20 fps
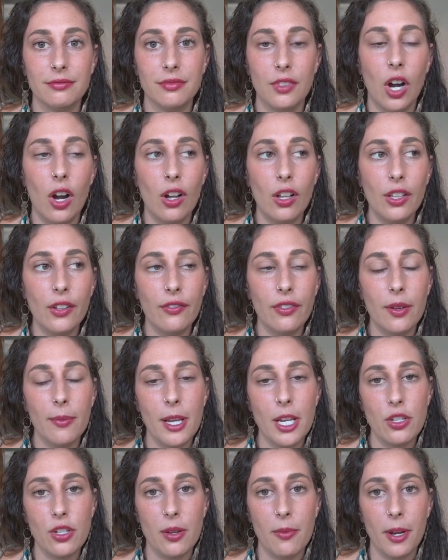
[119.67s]
All
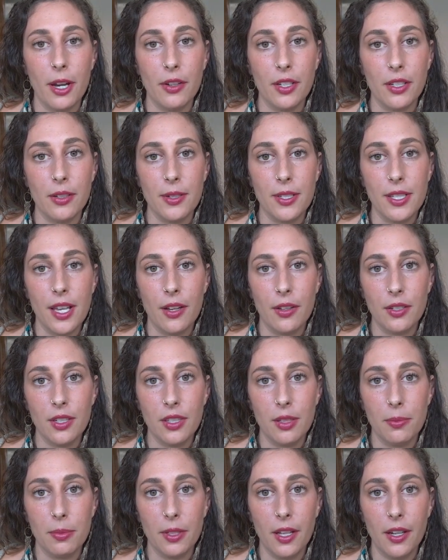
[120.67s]
information about you is held in
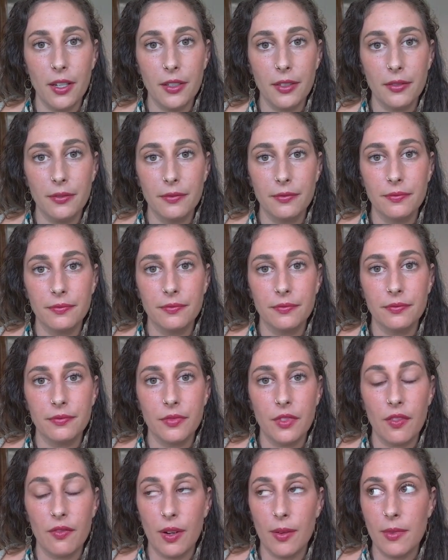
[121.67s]
the blood,
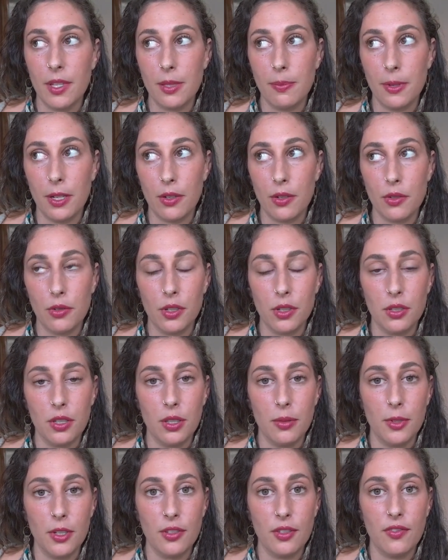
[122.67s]
from the spiritual to the
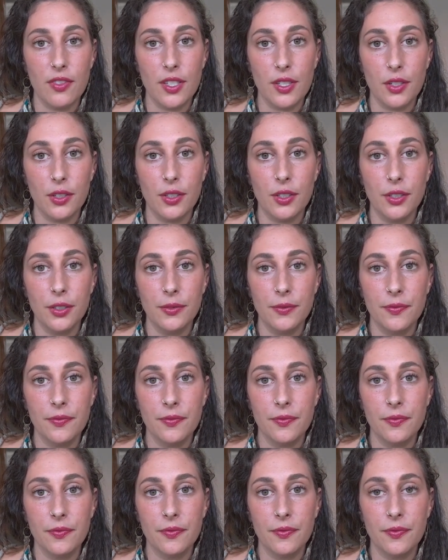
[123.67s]
most physical.
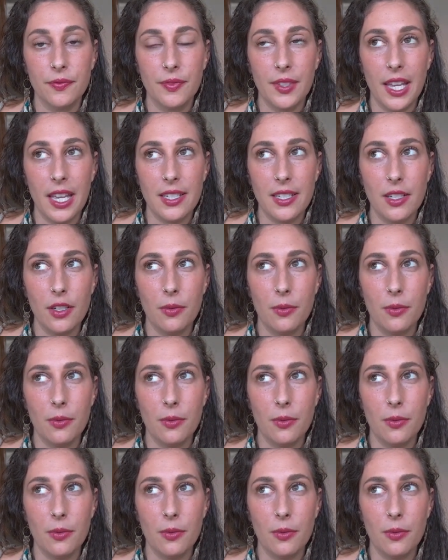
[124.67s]
And in a